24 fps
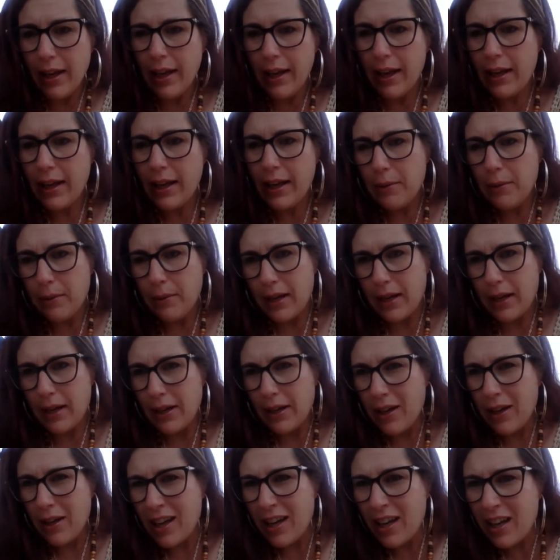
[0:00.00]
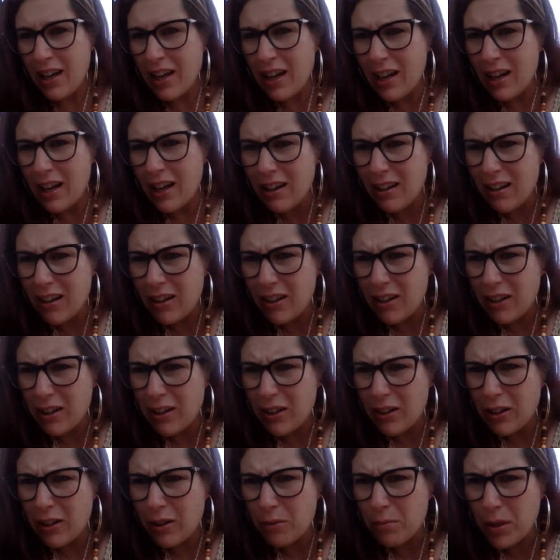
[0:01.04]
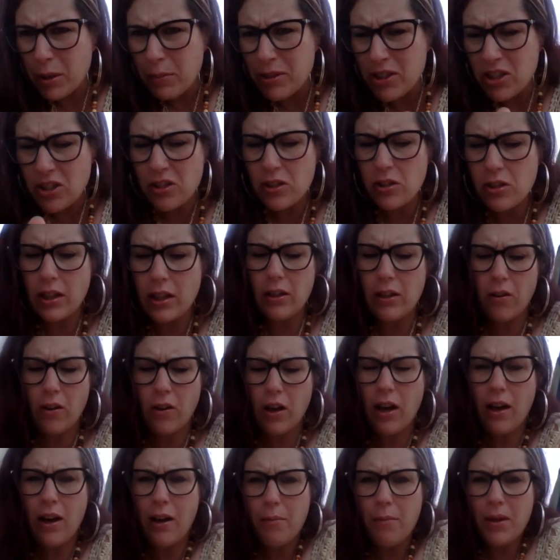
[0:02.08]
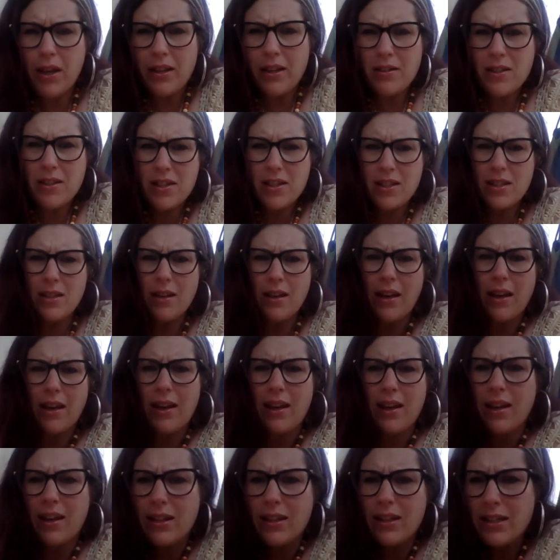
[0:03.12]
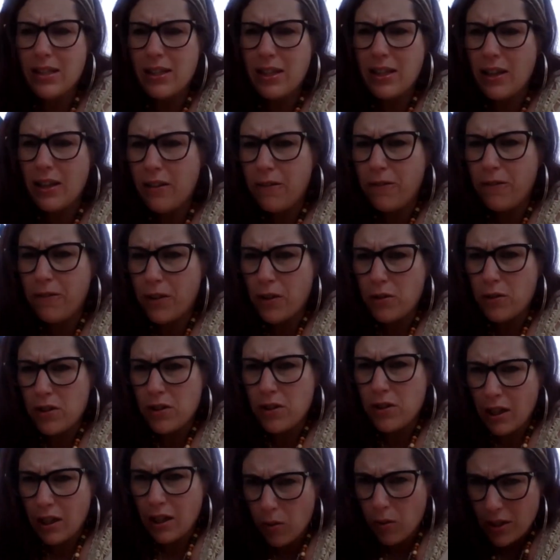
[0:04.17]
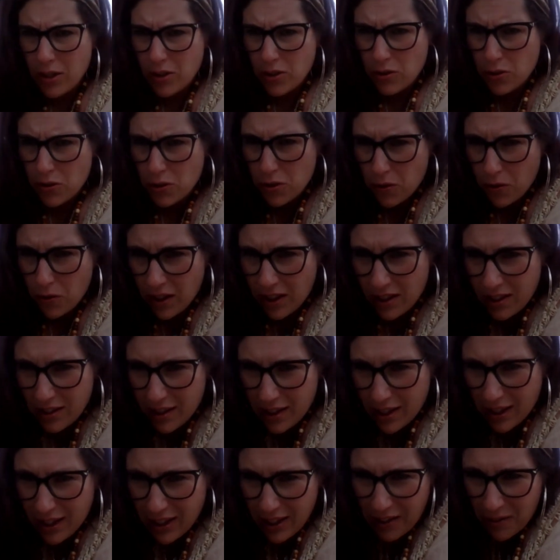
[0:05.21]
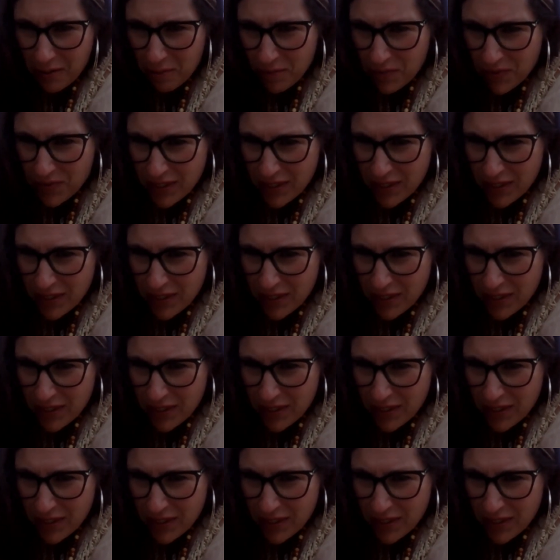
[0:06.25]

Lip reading: Anyway, let me just look at your comments and see if there's any questions or anything.